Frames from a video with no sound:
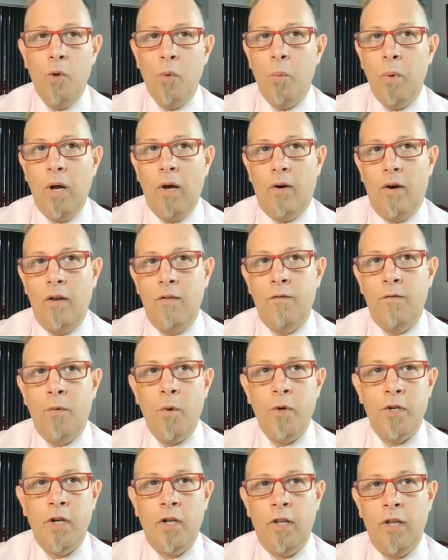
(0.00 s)
Well,
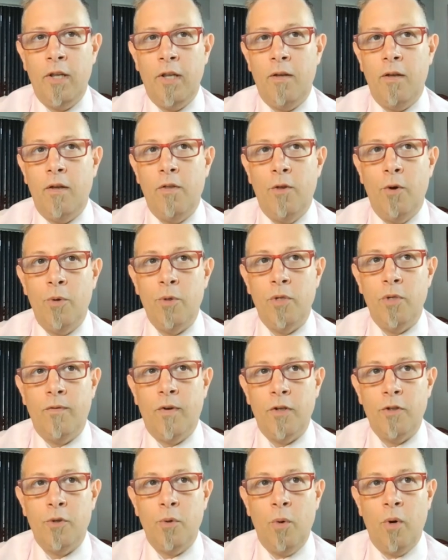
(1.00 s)
unfortunately, those of
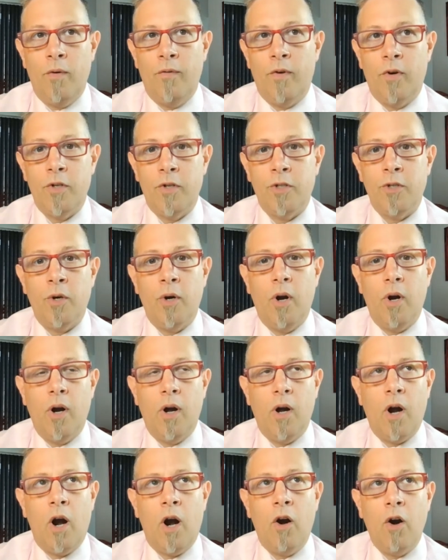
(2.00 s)
us who
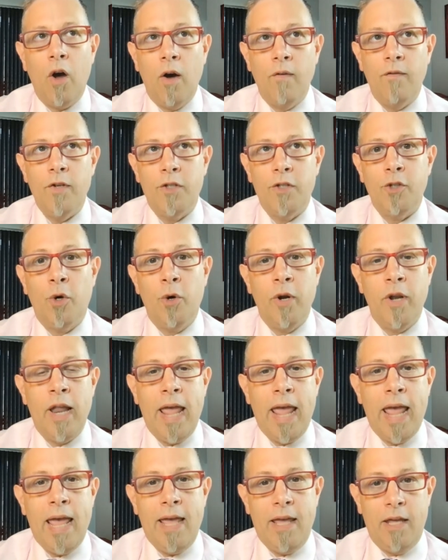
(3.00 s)
are of a certain
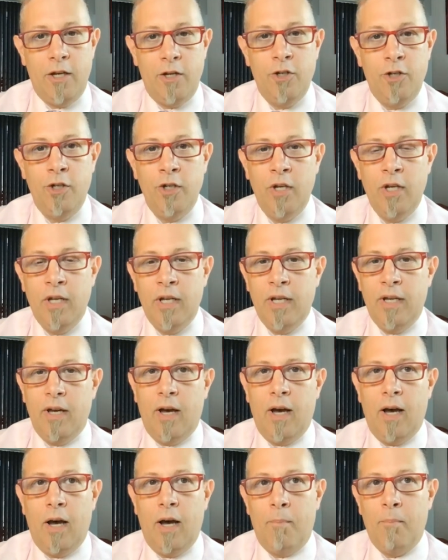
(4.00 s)
age,
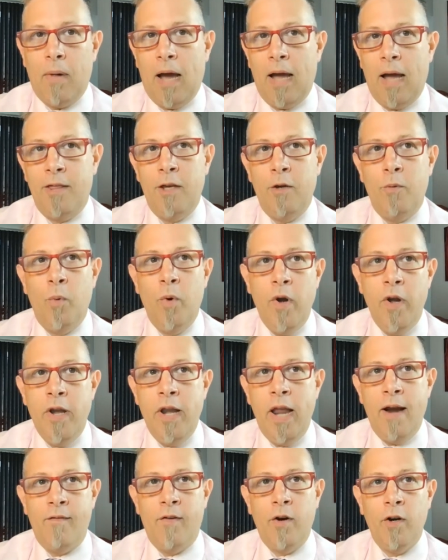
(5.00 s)
I think we're
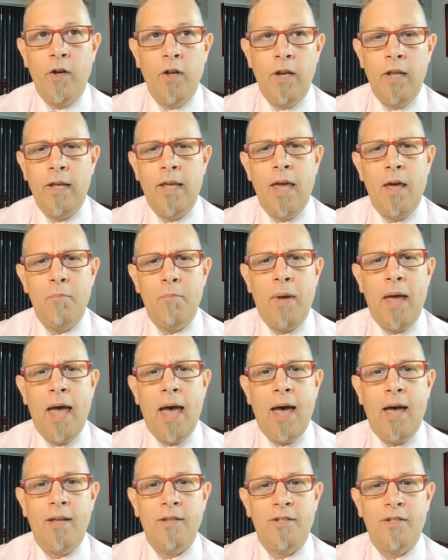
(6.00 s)
never going to get
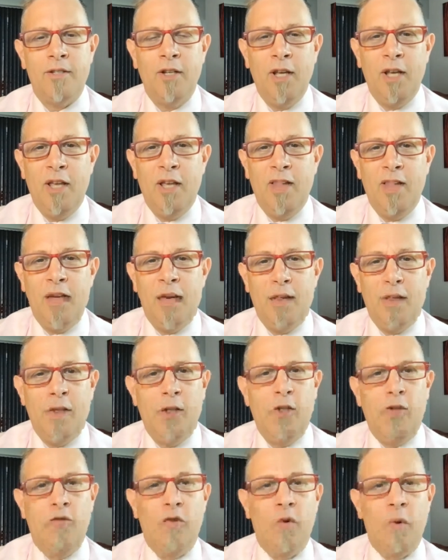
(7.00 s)
past that
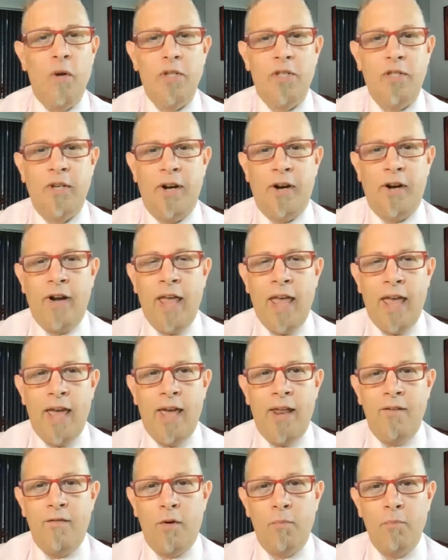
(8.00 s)
little voice in our
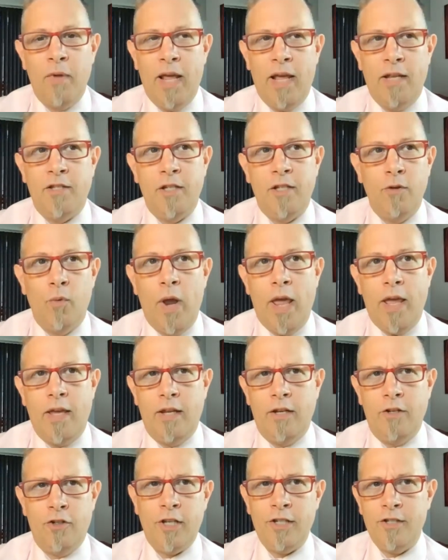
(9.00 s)
head from Nancy
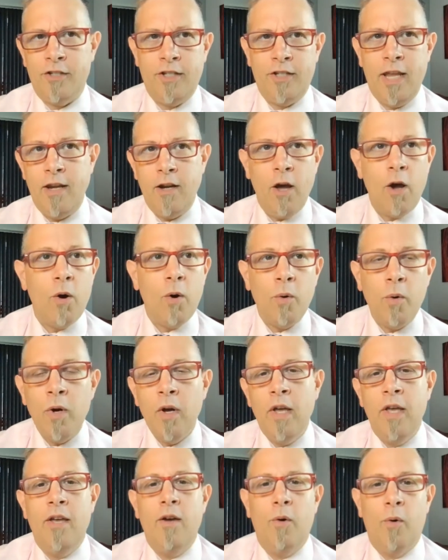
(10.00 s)
Reagan, just say no,
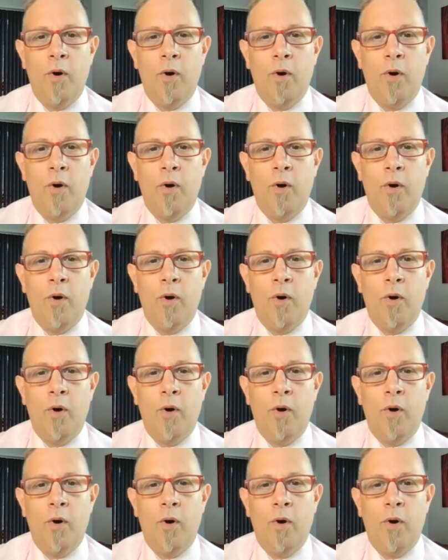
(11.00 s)
right.